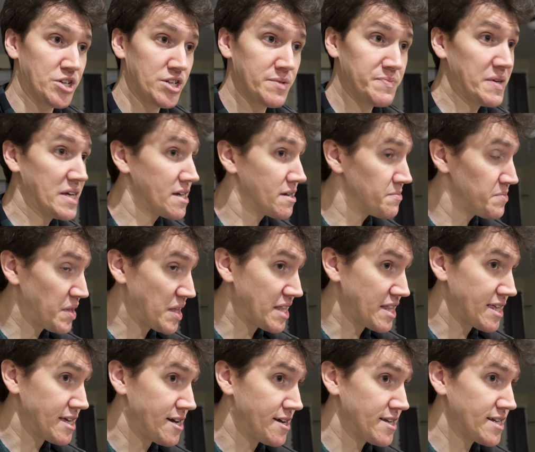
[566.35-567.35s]
just being
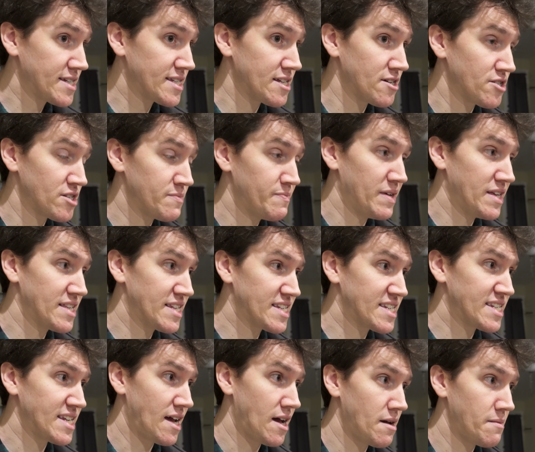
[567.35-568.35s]
completely honest, there's been
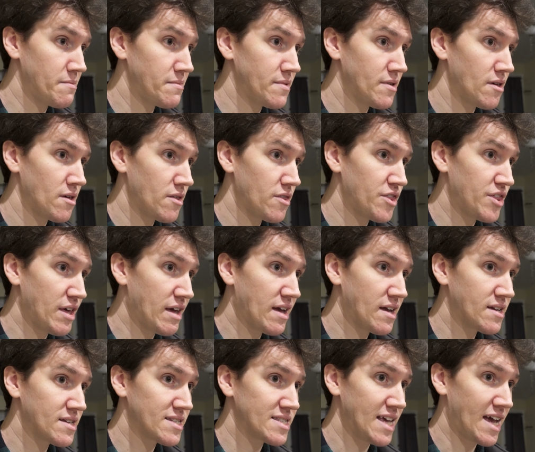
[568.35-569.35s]
some
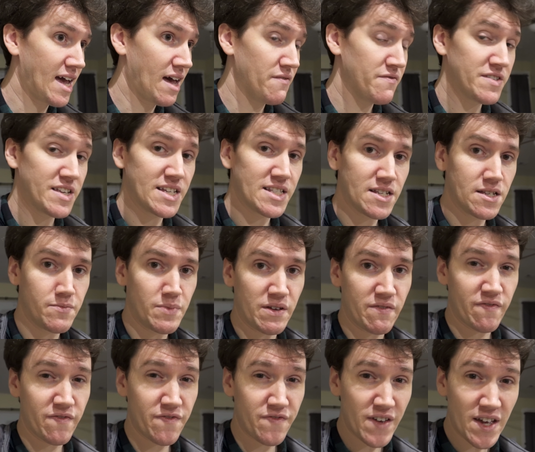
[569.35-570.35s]
things that have needed to be
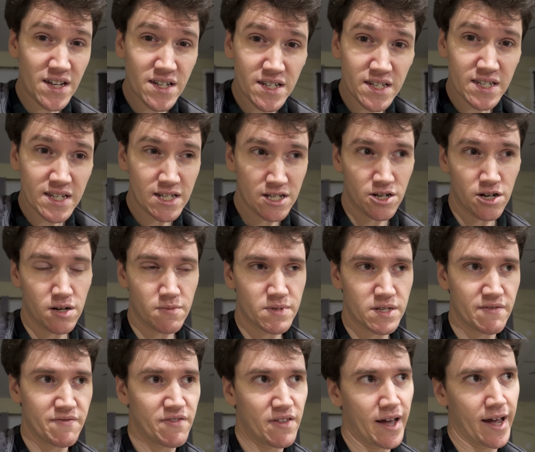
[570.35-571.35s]
fixed in
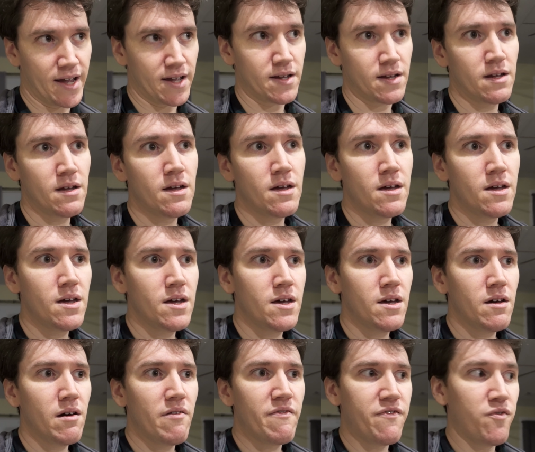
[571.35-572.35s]
terms of like
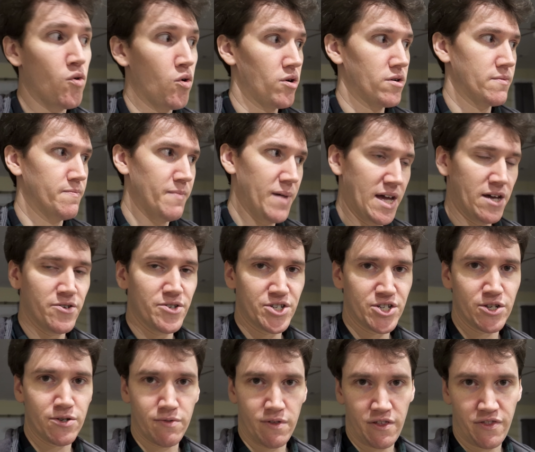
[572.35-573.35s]
Ford
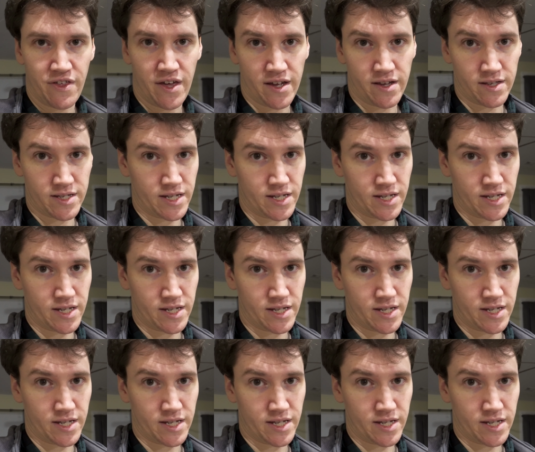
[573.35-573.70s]
mails you the thing.